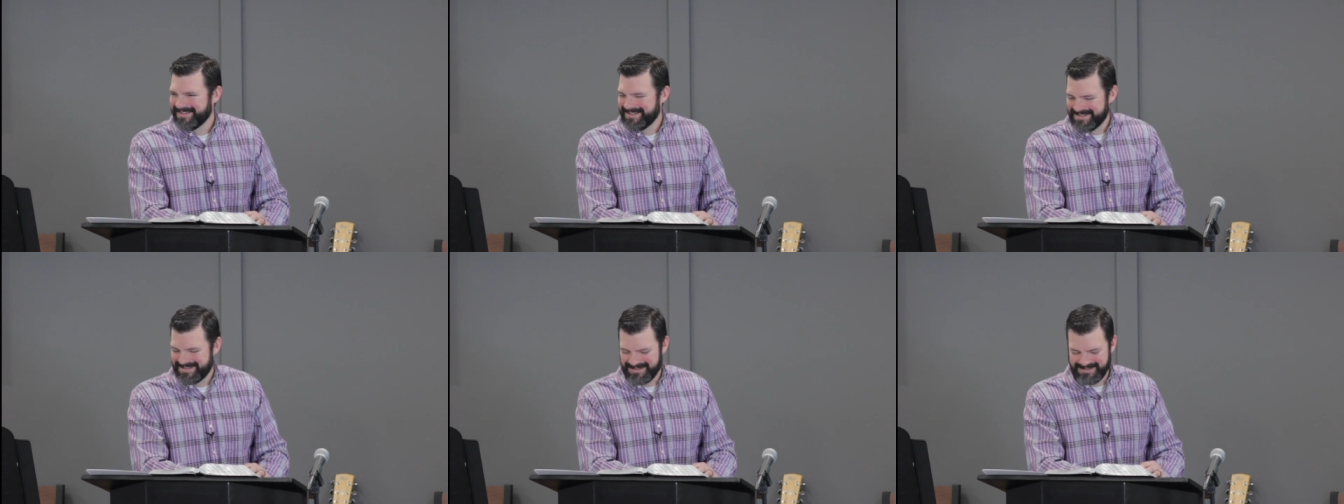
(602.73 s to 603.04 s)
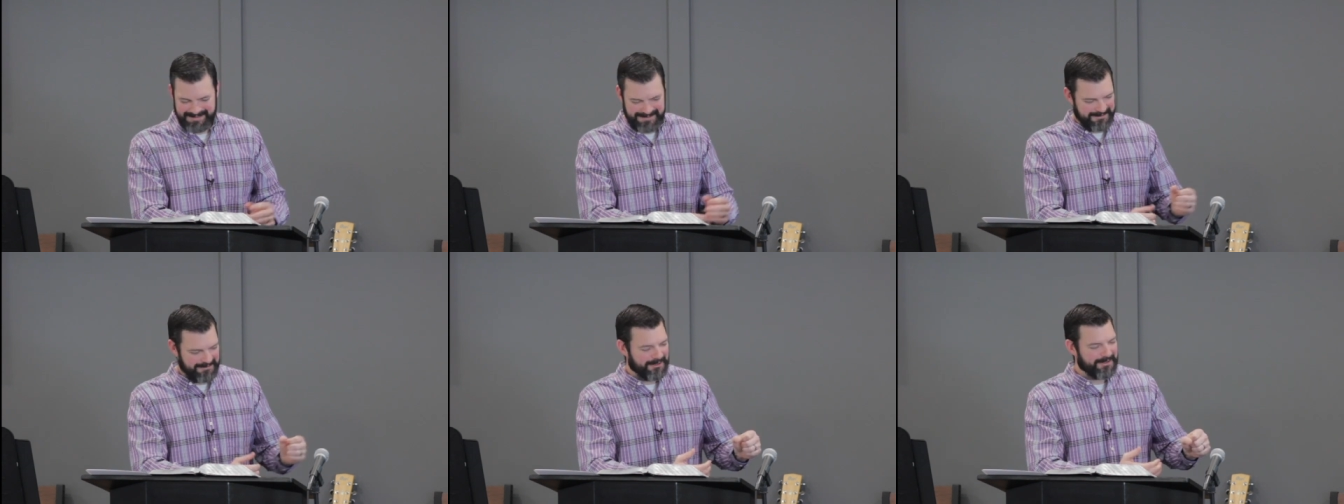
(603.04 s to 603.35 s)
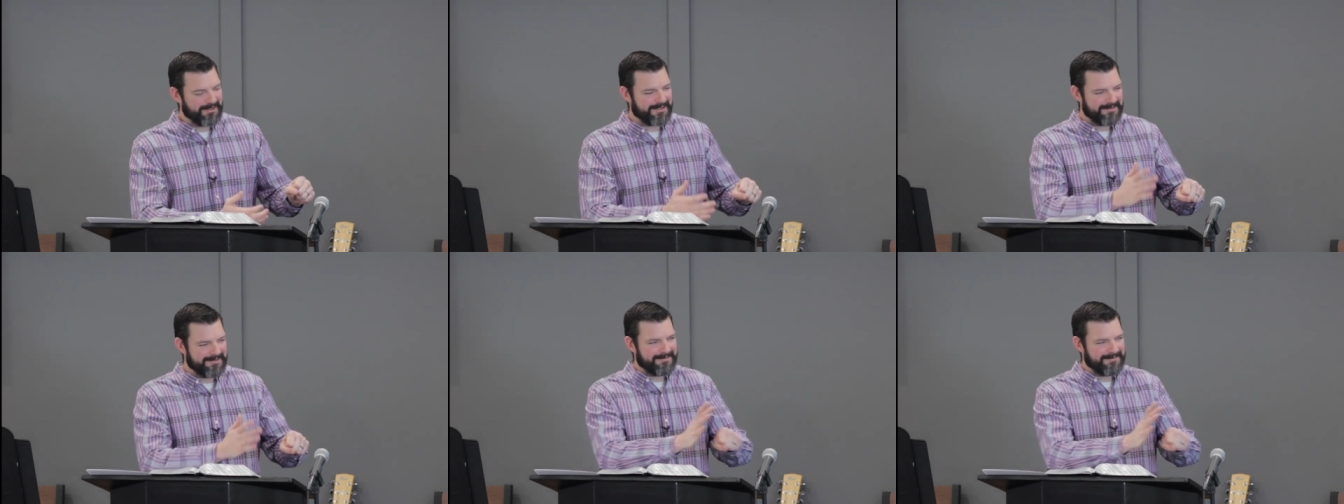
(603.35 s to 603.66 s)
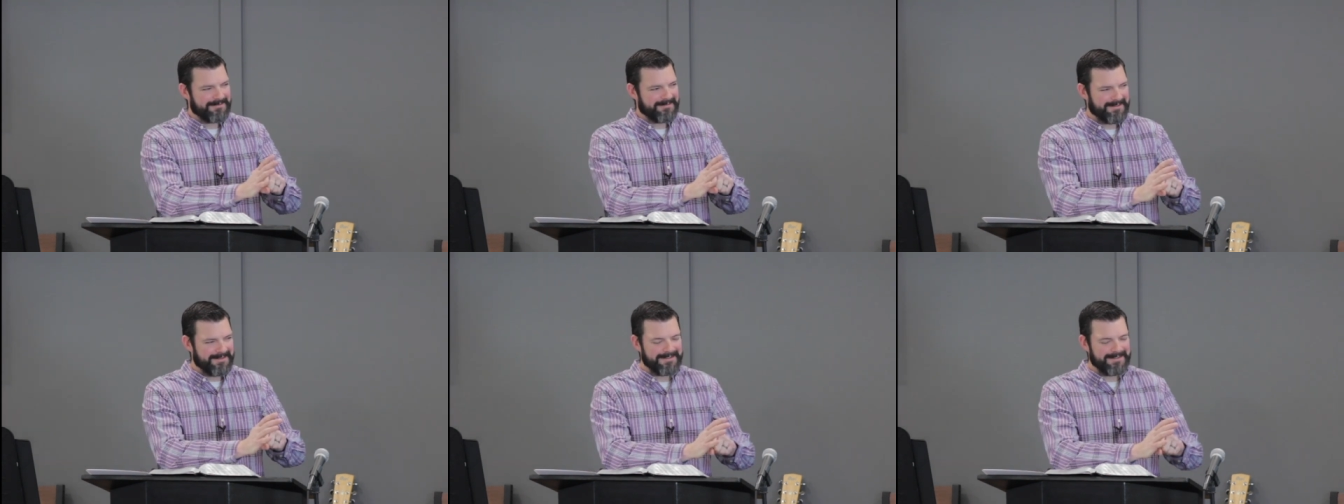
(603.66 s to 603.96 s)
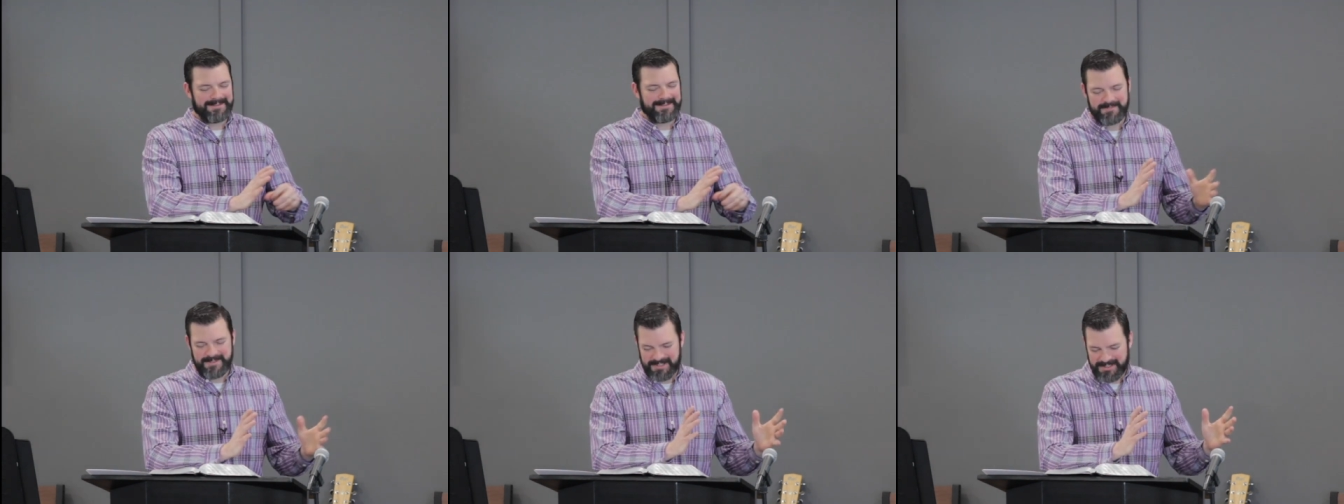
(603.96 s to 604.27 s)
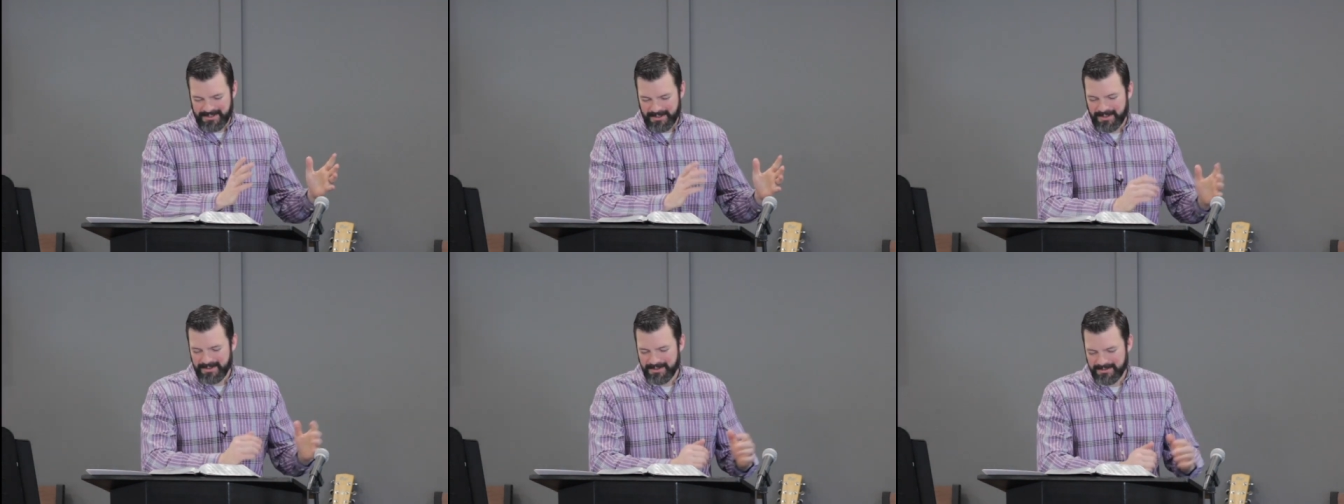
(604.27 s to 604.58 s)
He's like, look, let me
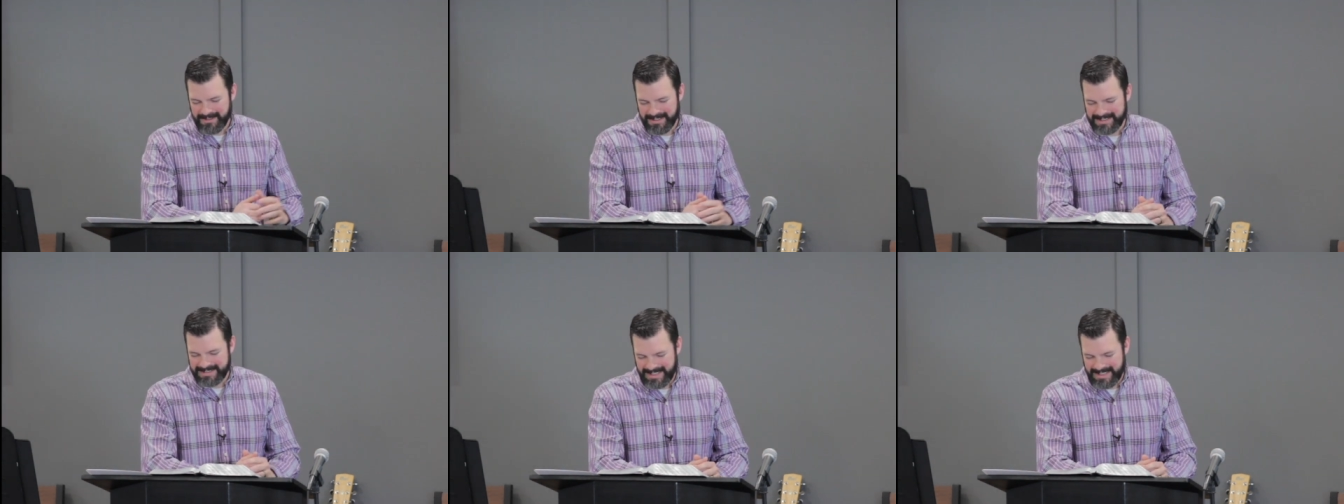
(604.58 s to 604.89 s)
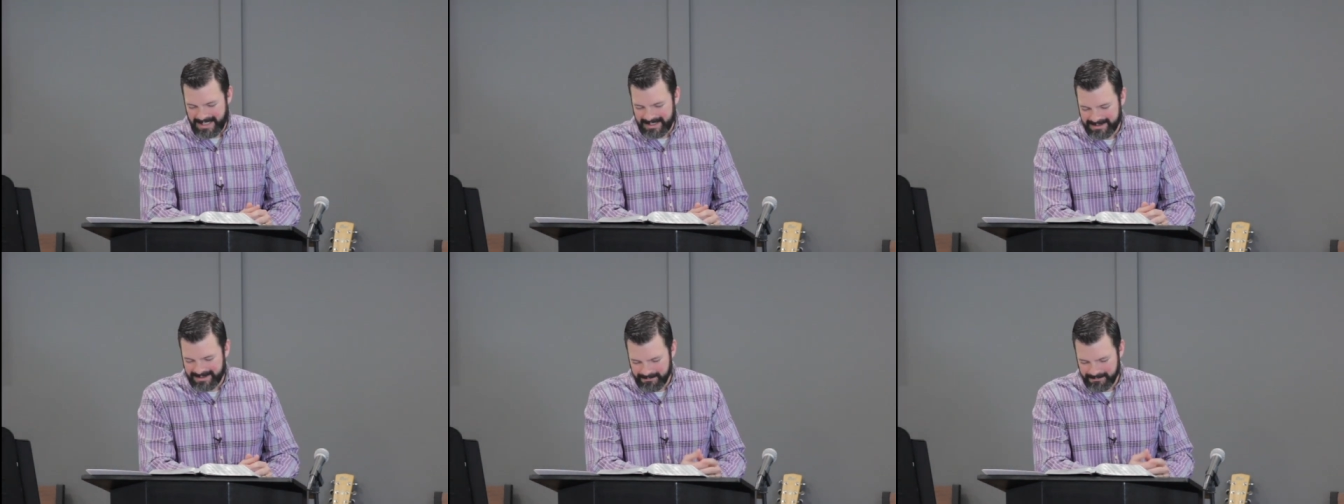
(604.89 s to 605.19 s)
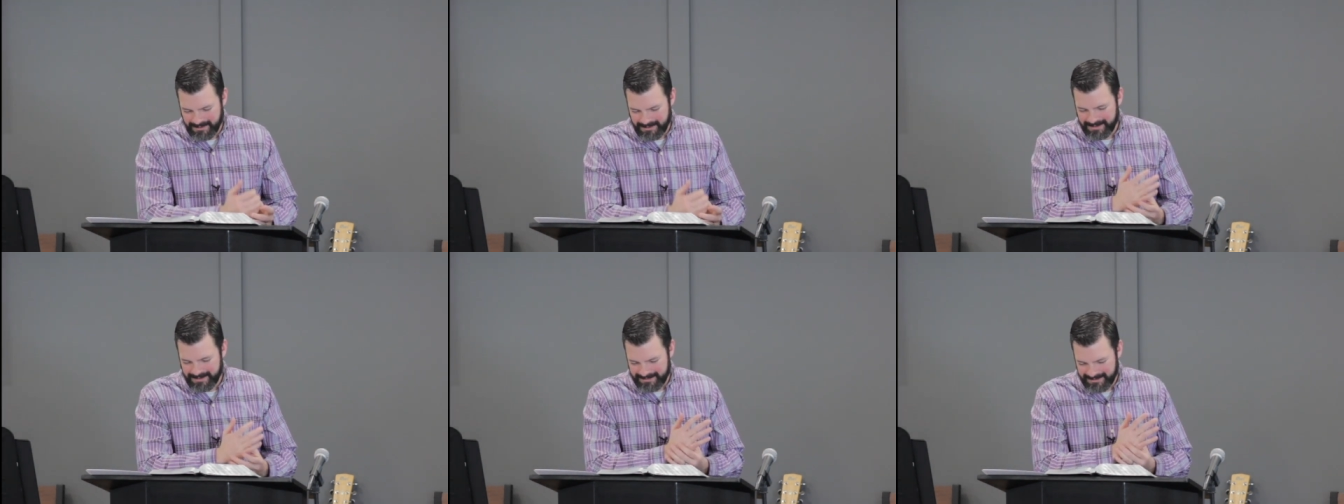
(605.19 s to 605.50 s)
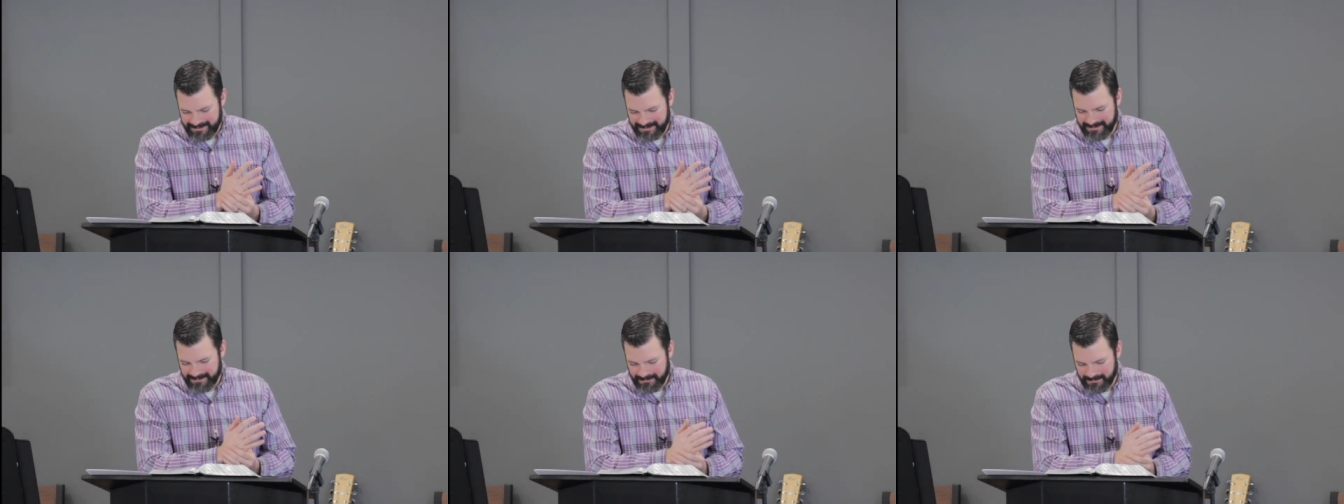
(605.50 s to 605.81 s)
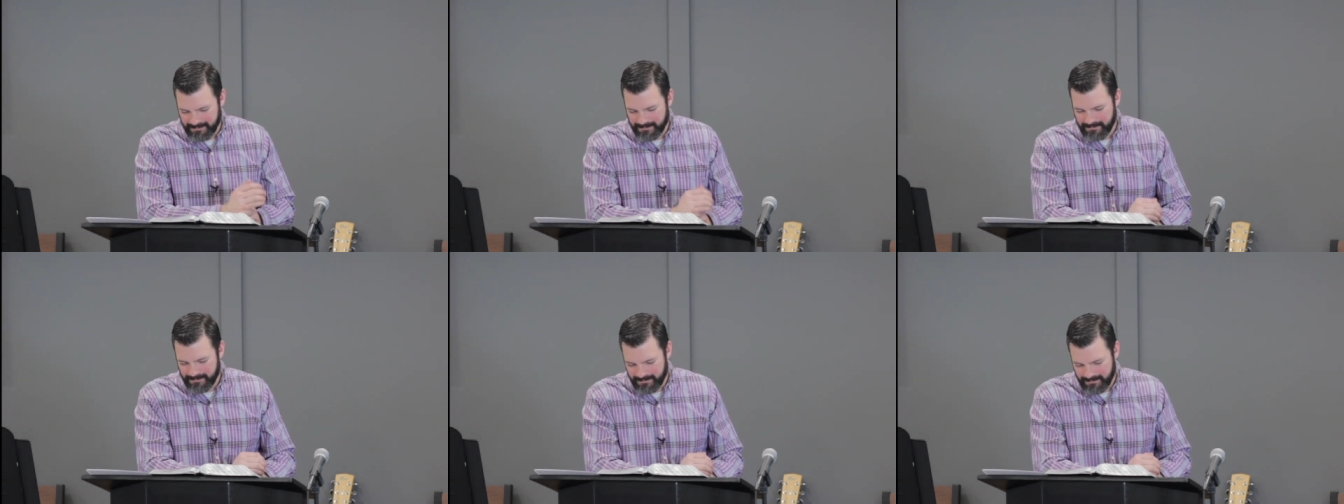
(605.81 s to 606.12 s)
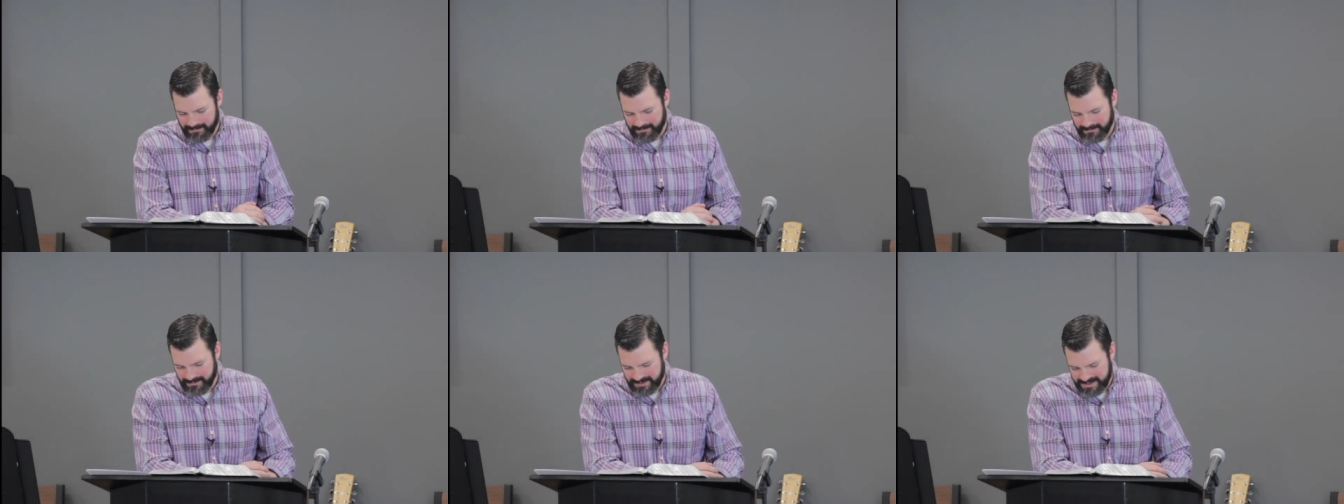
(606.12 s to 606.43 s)
show you exactly what,
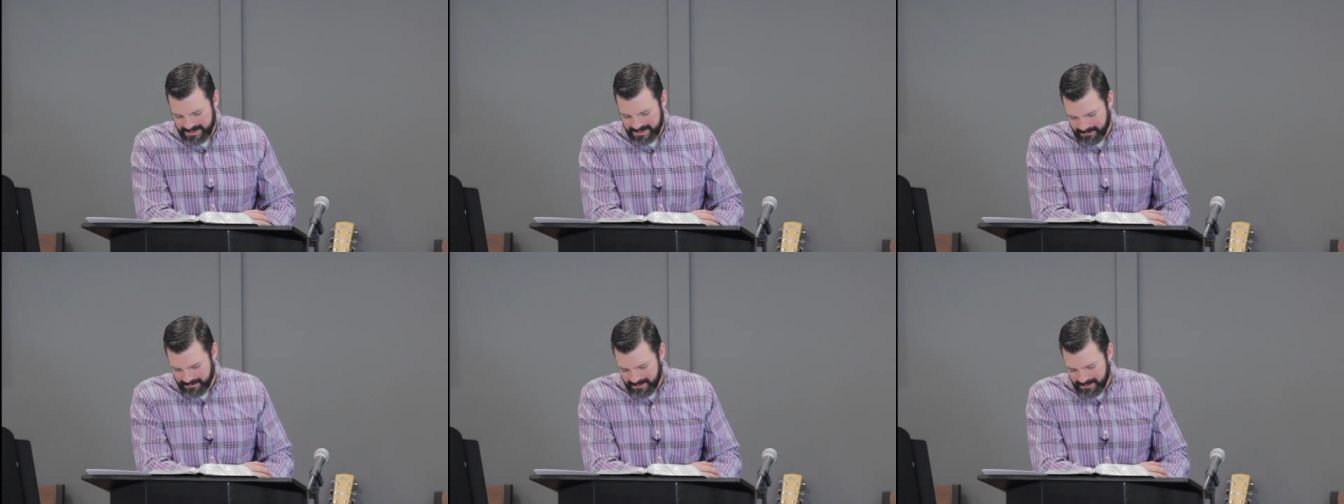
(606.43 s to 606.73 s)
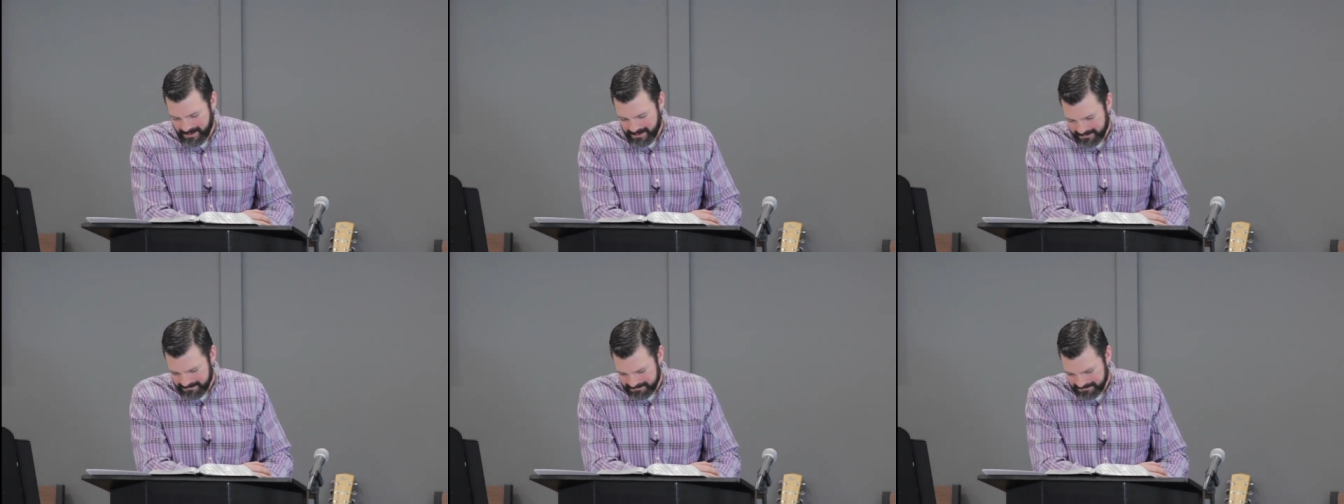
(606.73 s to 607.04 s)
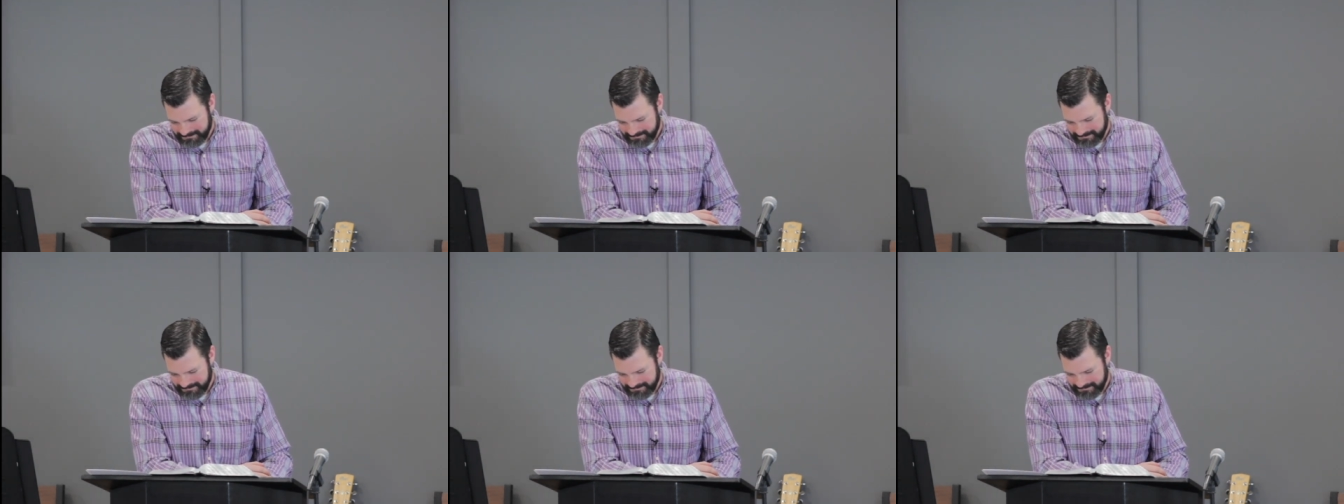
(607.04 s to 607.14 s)
what's going on.